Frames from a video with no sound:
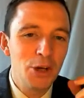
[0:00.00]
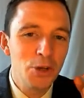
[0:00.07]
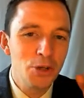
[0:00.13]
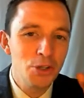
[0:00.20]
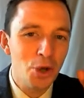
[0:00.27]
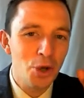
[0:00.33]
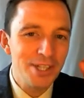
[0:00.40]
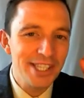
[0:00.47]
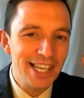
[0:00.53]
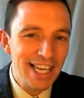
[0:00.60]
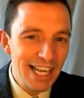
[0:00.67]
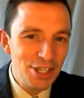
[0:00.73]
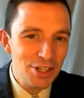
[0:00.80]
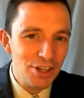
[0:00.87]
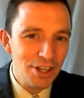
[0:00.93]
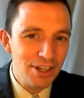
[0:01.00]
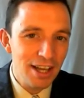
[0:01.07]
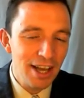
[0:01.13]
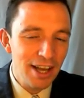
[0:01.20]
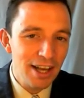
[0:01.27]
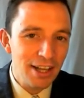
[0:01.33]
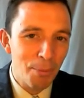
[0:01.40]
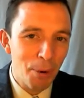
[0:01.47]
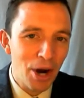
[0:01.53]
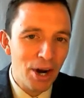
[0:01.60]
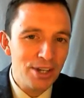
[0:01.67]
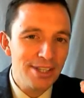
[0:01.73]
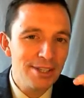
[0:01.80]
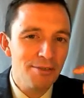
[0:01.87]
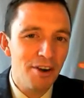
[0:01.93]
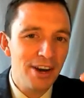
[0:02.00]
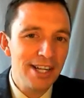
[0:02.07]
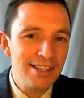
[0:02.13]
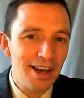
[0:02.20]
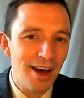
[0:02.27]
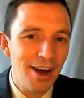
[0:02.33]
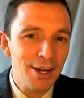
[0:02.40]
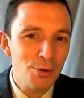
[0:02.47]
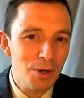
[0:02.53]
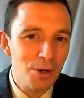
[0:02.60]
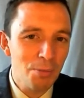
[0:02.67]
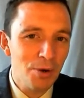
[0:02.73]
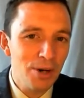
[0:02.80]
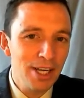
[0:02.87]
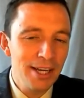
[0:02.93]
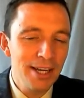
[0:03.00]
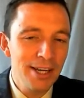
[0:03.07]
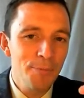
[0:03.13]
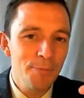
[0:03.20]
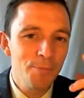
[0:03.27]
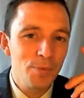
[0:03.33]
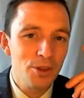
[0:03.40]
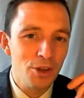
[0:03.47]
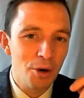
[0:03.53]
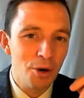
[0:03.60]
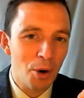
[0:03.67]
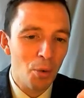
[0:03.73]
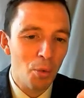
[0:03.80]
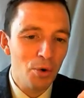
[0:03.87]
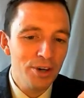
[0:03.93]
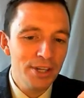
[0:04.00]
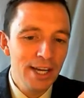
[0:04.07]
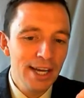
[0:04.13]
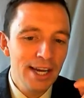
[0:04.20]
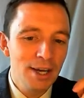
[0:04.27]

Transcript: So it's an insult. The person is very tight with money, number one.